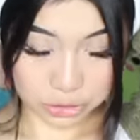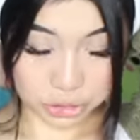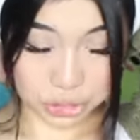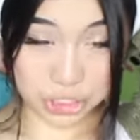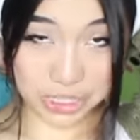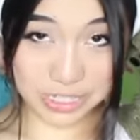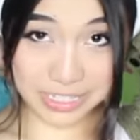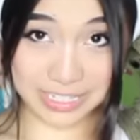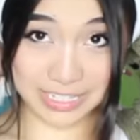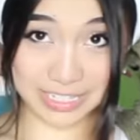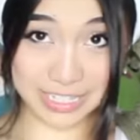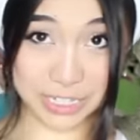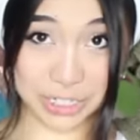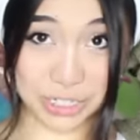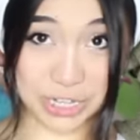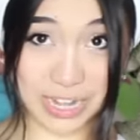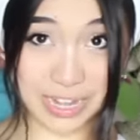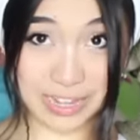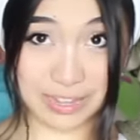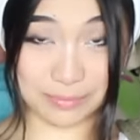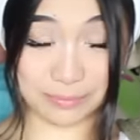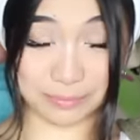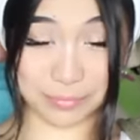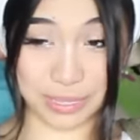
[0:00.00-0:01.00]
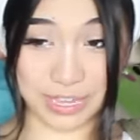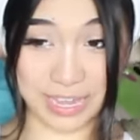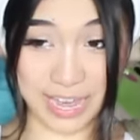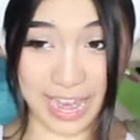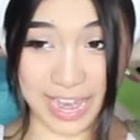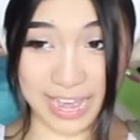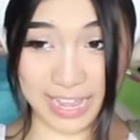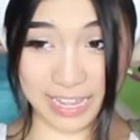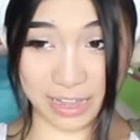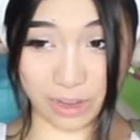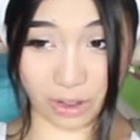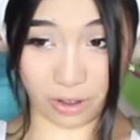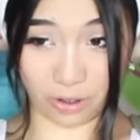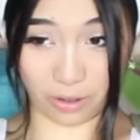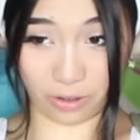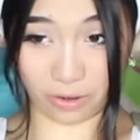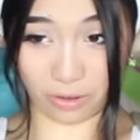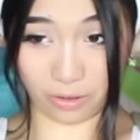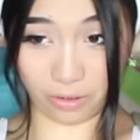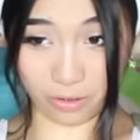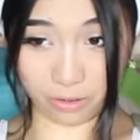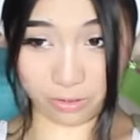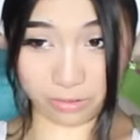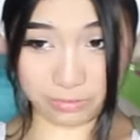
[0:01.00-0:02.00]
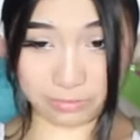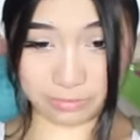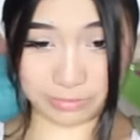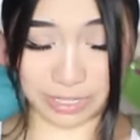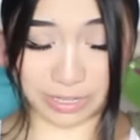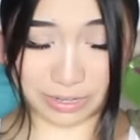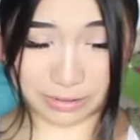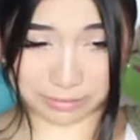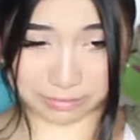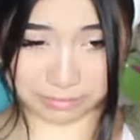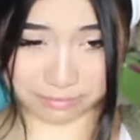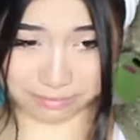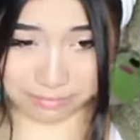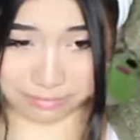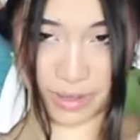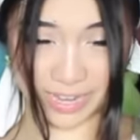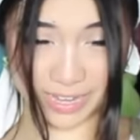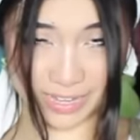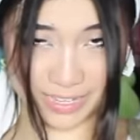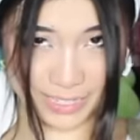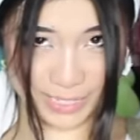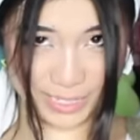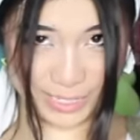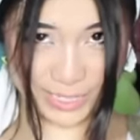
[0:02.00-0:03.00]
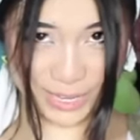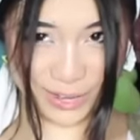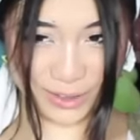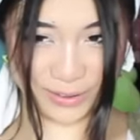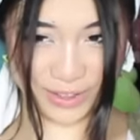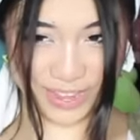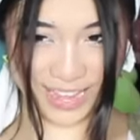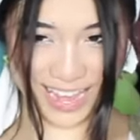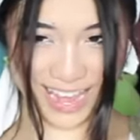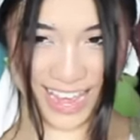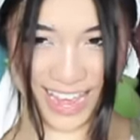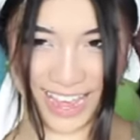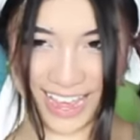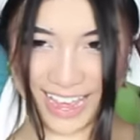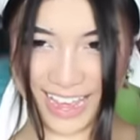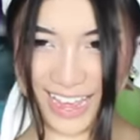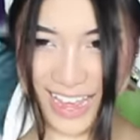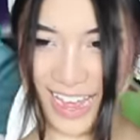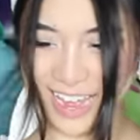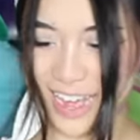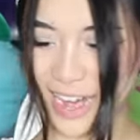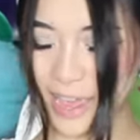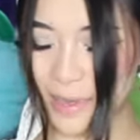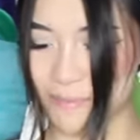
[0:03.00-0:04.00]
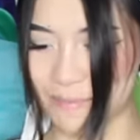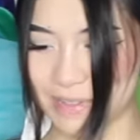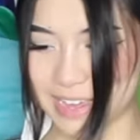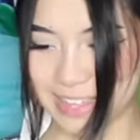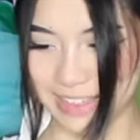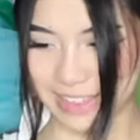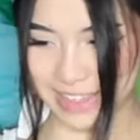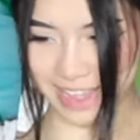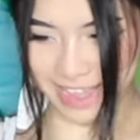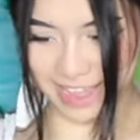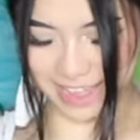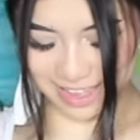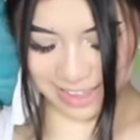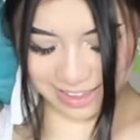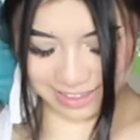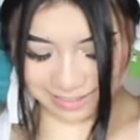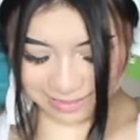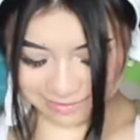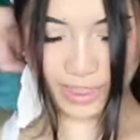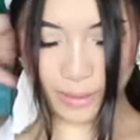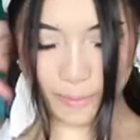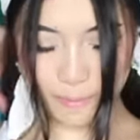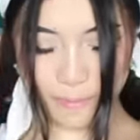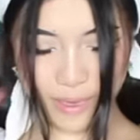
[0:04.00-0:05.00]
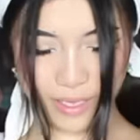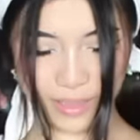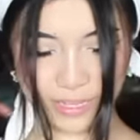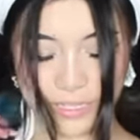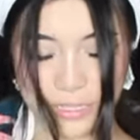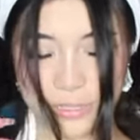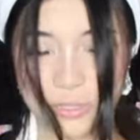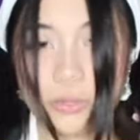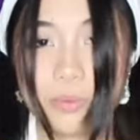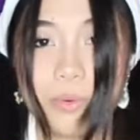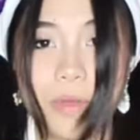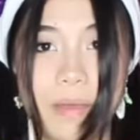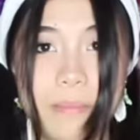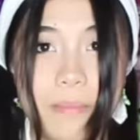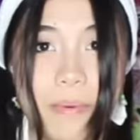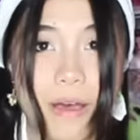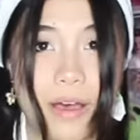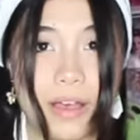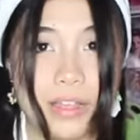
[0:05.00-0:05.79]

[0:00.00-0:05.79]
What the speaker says: She's such a gay girl. Becca's so gay. And I mean that in the bestest way